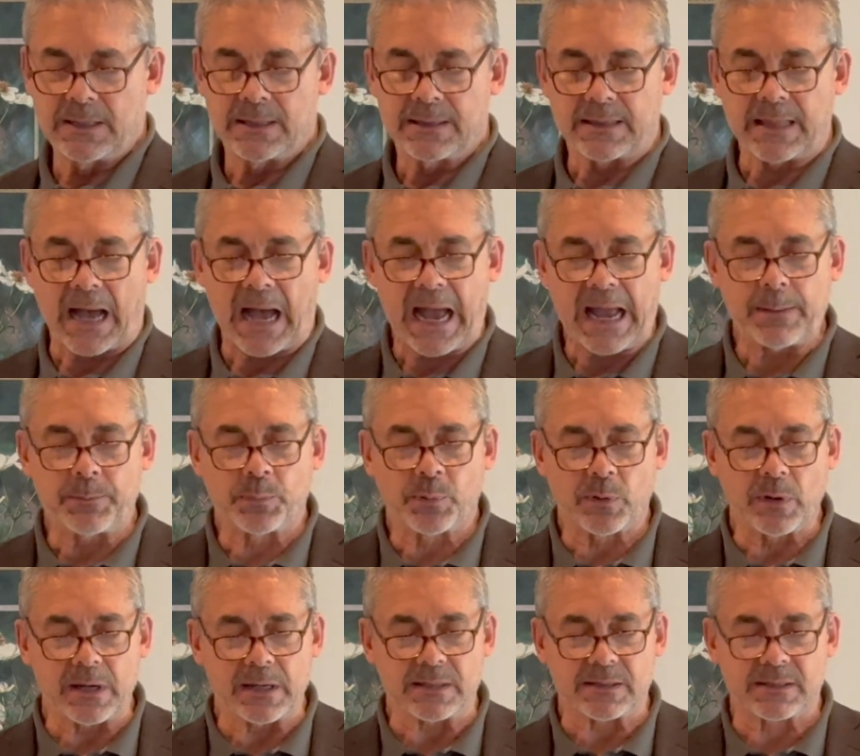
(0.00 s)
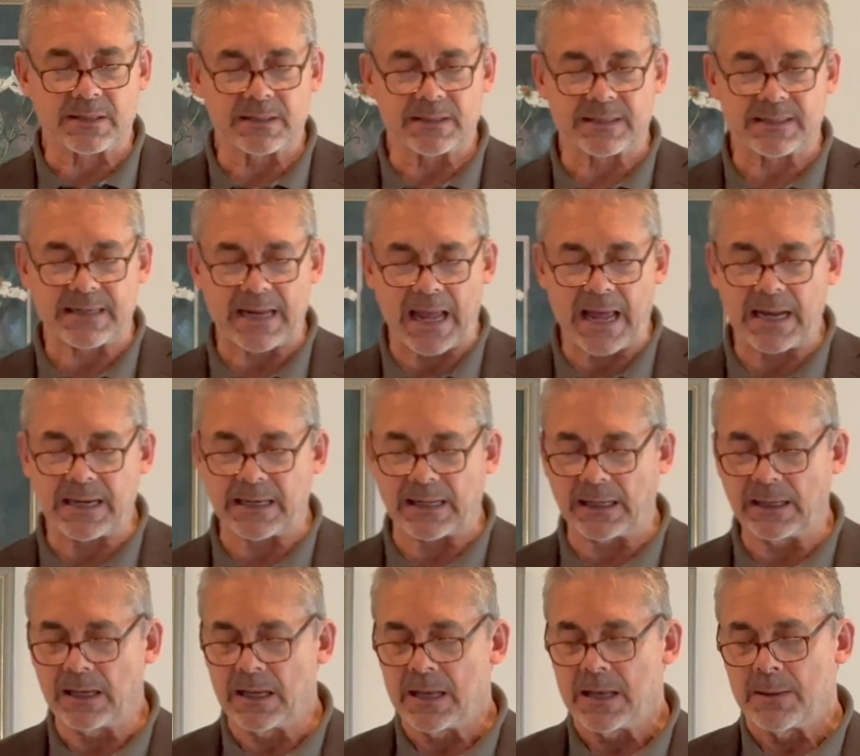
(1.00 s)
"the high priest
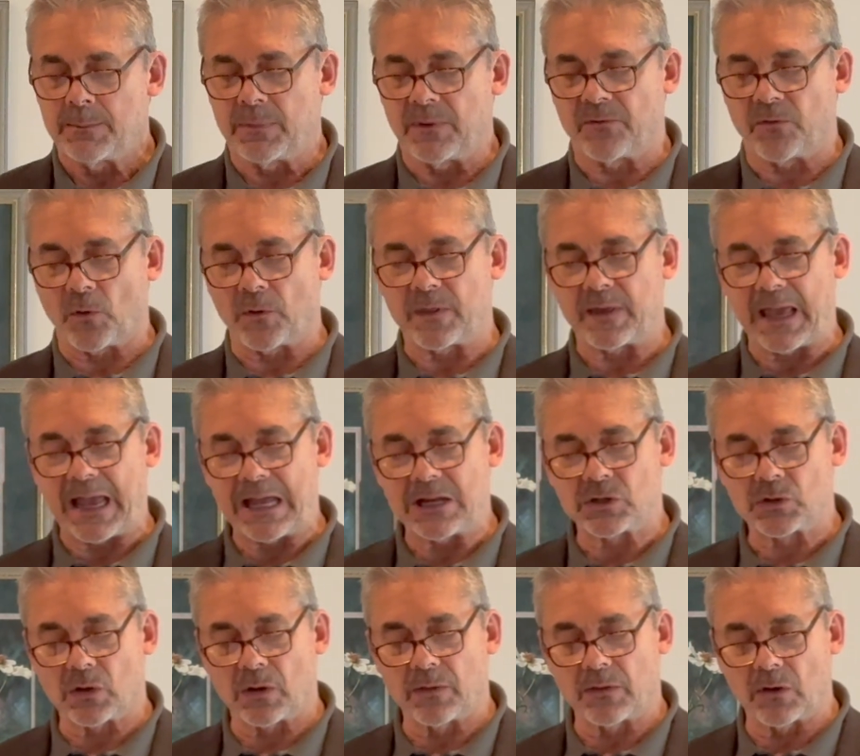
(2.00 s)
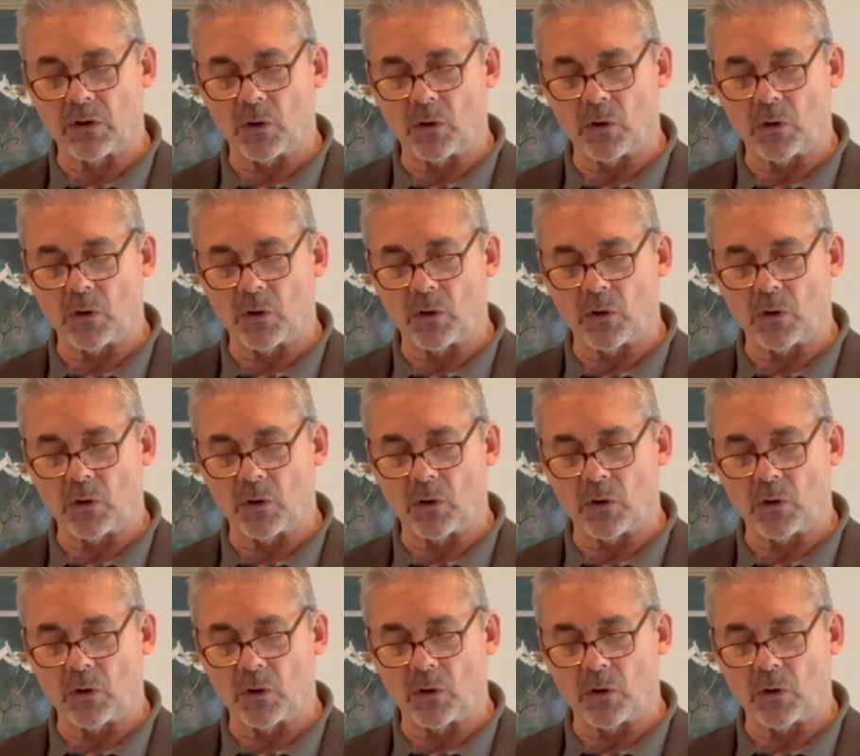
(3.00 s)
standing before the angel of the